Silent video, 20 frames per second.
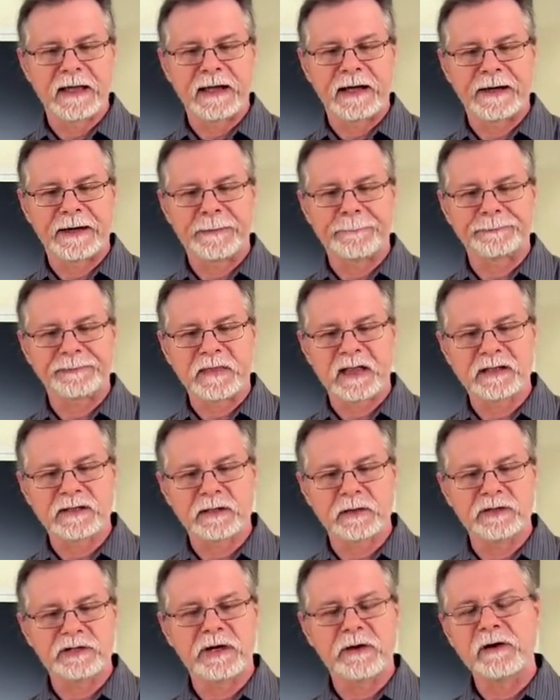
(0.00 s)
And
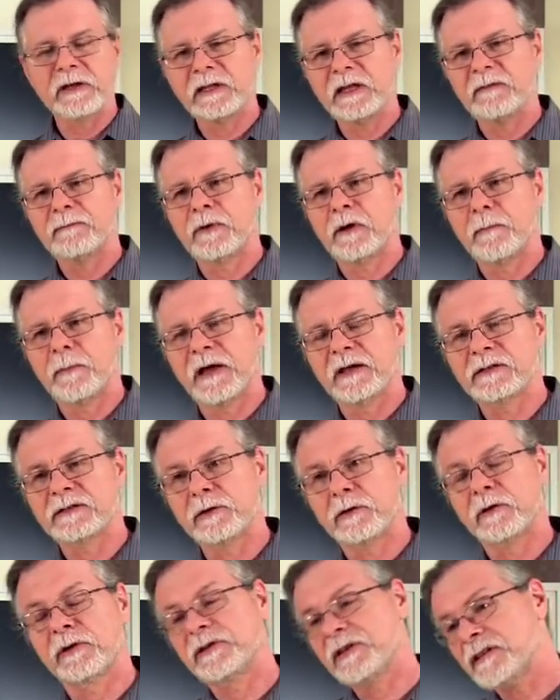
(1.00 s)
so Jerry Leiber and Mike
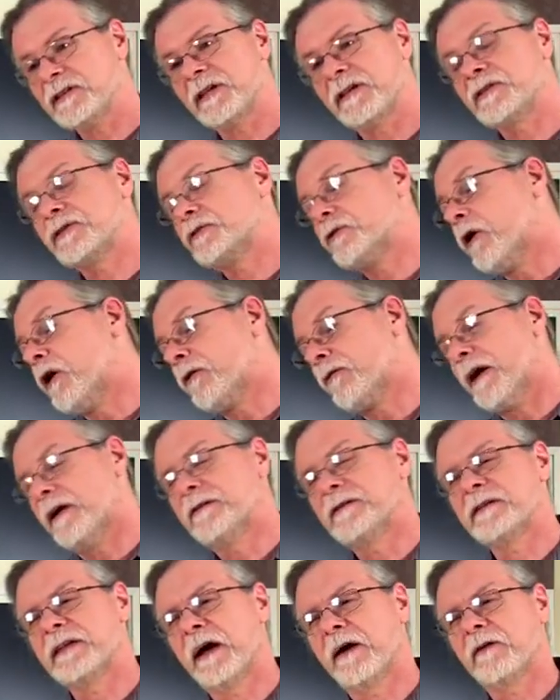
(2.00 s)
Stoller, just as songwriters
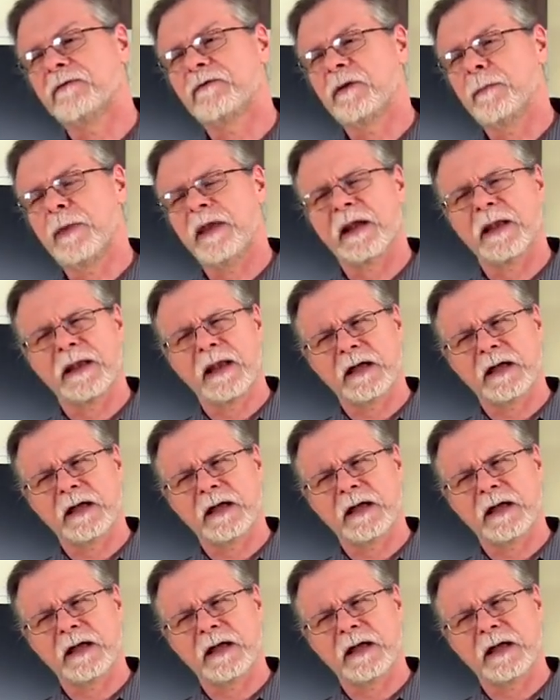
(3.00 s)
now for a minute,